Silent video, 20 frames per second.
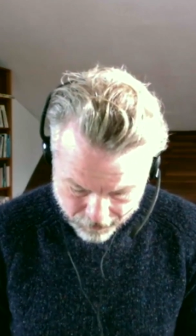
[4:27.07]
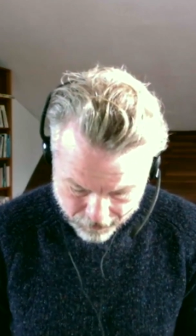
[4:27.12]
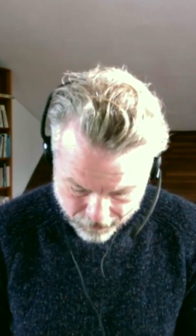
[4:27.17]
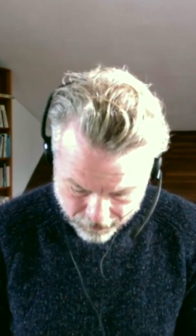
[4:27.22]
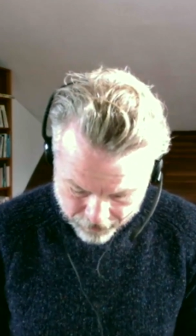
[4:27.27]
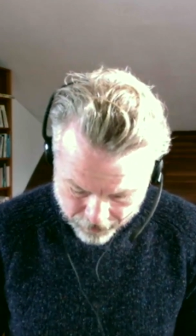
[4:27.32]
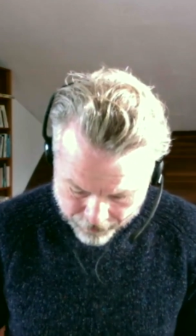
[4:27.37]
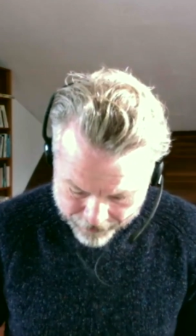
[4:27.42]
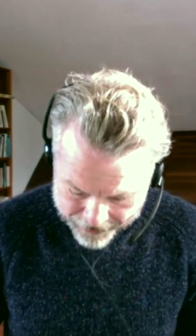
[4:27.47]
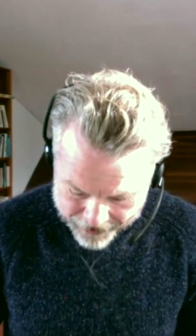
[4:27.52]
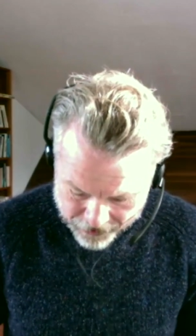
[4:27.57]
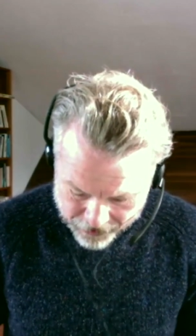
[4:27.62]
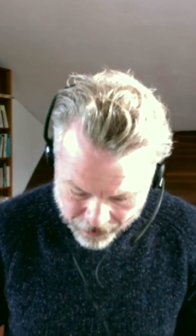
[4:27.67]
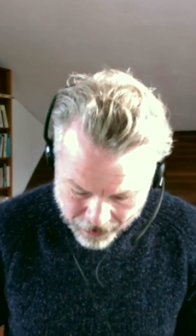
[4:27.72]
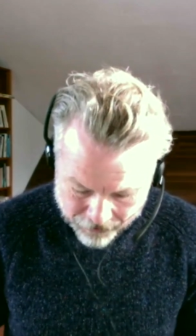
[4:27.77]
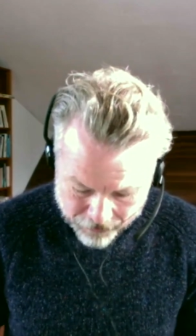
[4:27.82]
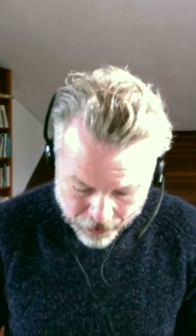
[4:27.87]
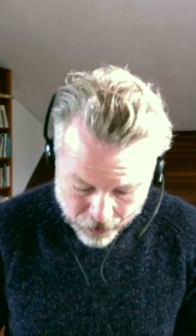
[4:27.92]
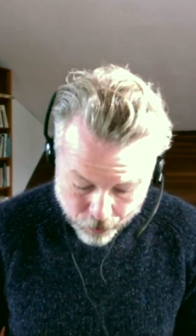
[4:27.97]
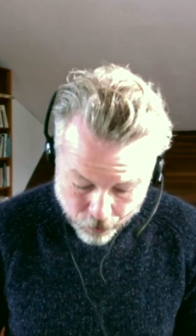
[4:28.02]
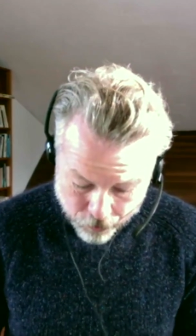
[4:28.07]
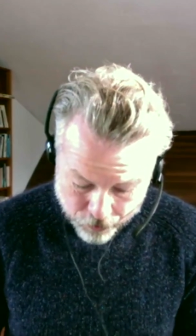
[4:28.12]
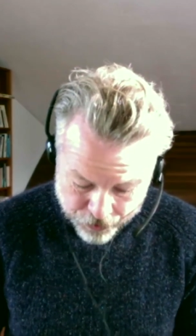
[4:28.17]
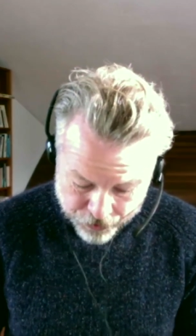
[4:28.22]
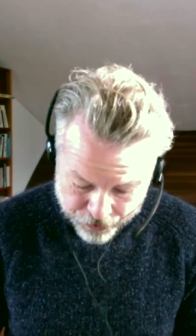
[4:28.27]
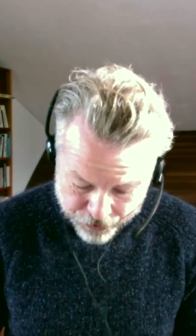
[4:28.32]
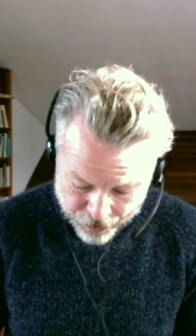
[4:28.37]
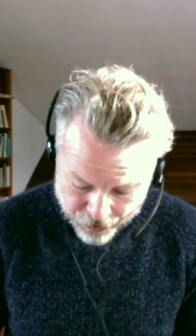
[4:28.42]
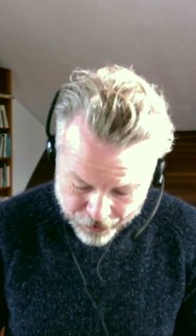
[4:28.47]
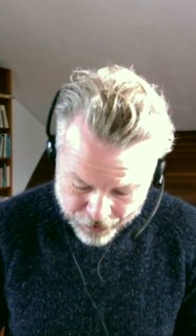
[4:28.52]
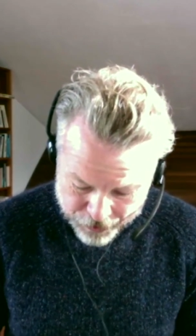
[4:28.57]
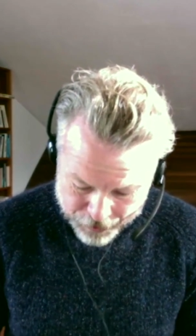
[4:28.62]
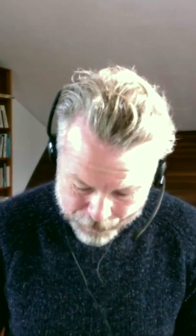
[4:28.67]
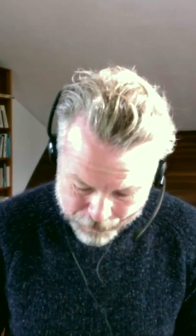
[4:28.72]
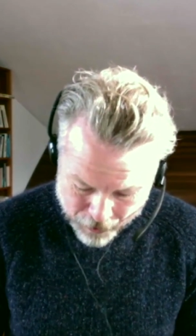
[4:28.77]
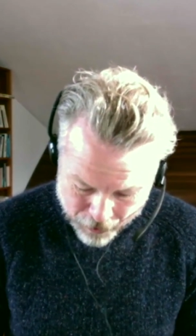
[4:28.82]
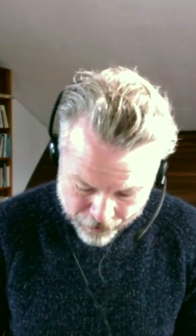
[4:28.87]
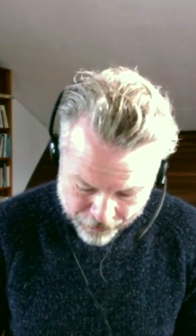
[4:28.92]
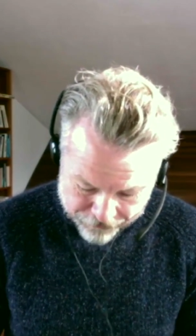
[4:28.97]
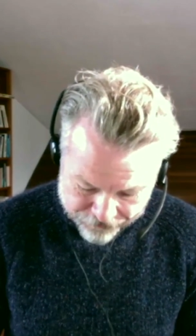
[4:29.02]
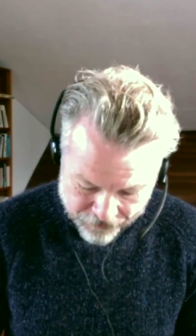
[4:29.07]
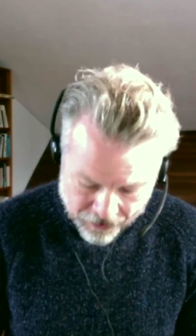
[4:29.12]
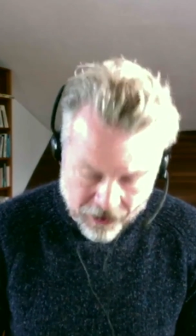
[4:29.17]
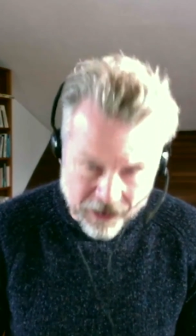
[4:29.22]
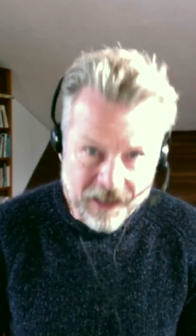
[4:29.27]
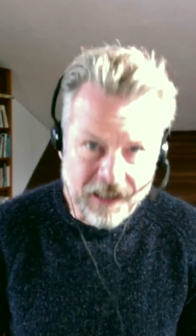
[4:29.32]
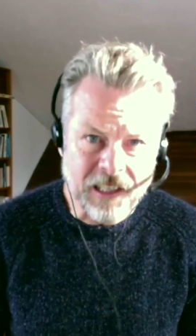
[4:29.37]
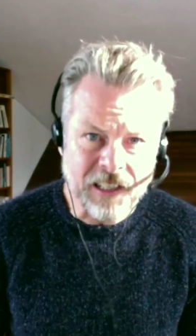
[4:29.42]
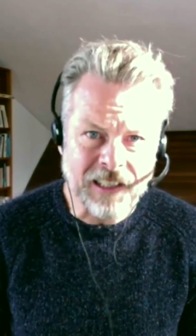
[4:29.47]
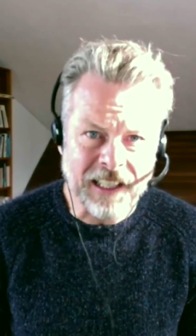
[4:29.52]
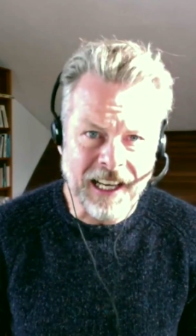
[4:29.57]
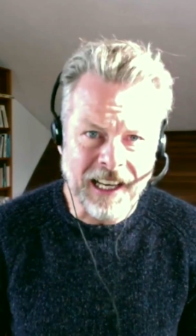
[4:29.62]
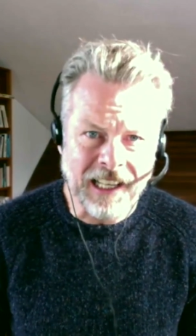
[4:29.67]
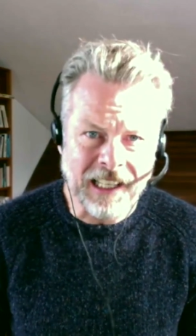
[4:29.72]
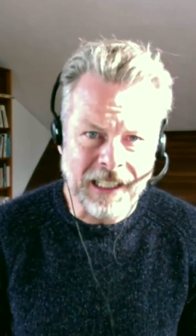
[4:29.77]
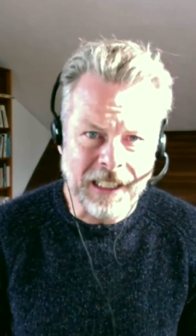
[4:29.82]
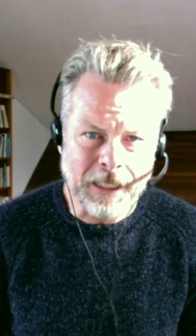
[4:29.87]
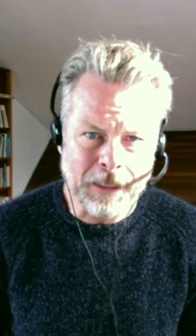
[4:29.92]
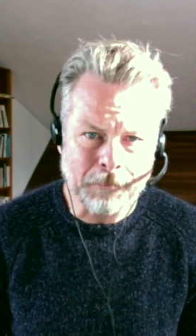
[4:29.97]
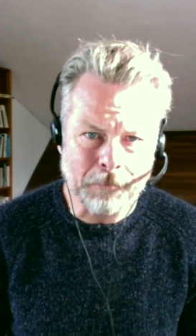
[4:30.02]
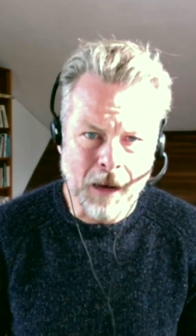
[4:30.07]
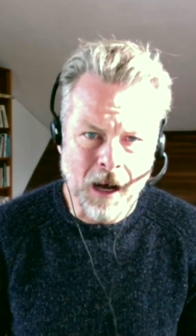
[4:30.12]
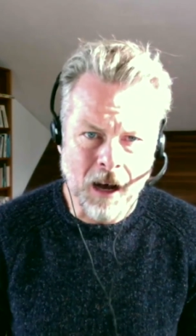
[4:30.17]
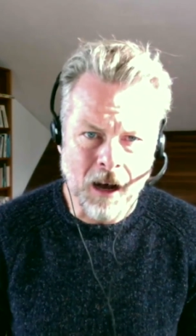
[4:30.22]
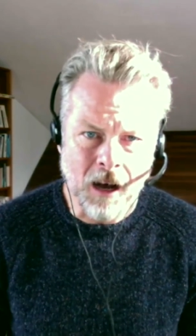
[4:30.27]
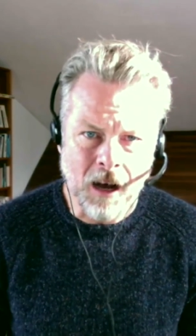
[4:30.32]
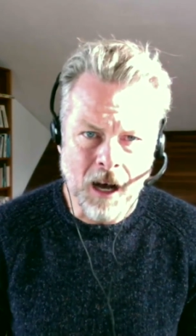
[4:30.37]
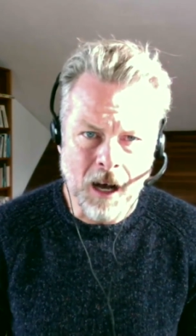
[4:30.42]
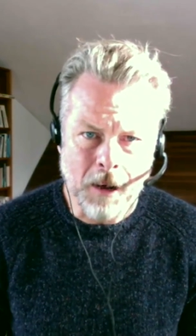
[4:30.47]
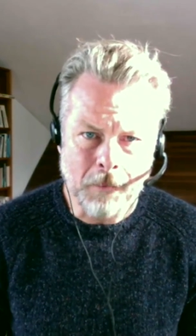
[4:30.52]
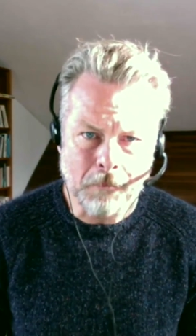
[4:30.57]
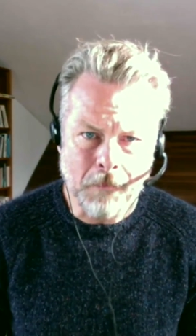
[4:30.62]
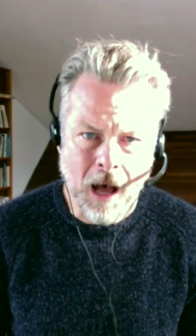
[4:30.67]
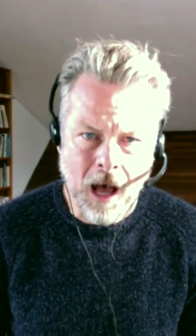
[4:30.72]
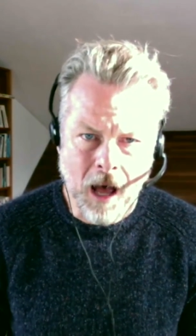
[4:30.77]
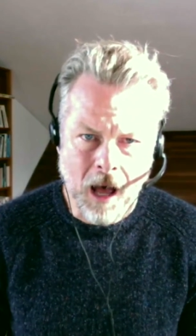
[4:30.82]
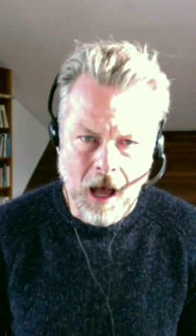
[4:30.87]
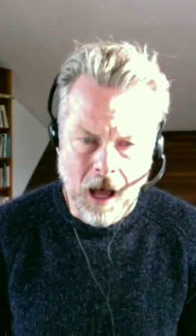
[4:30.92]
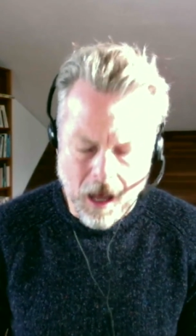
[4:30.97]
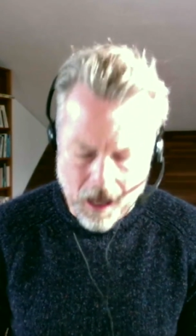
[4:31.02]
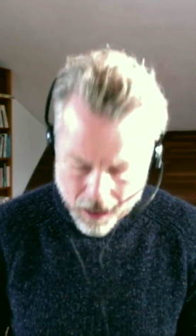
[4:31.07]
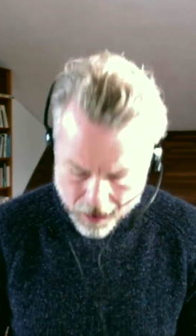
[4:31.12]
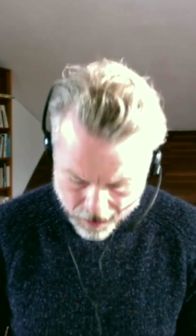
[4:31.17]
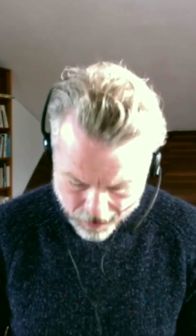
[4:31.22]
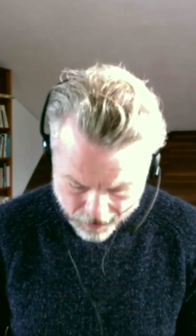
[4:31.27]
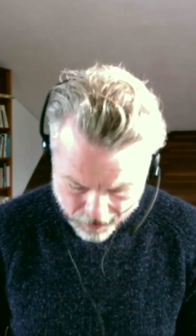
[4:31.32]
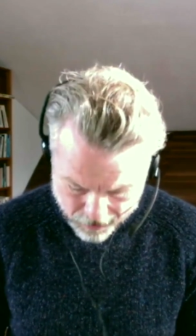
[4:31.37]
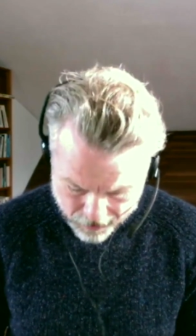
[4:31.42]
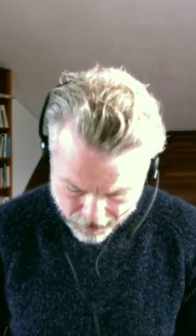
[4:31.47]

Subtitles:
So here's another called search modifiers, Alibaba.